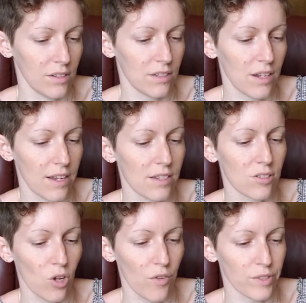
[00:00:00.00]
it's nice and
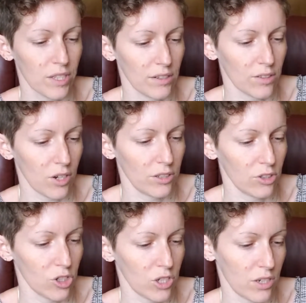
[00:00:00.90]
soft to the
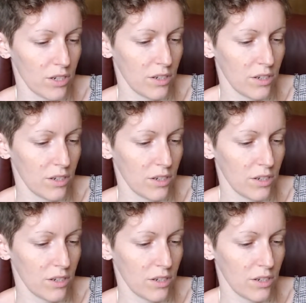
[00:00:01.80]
touch.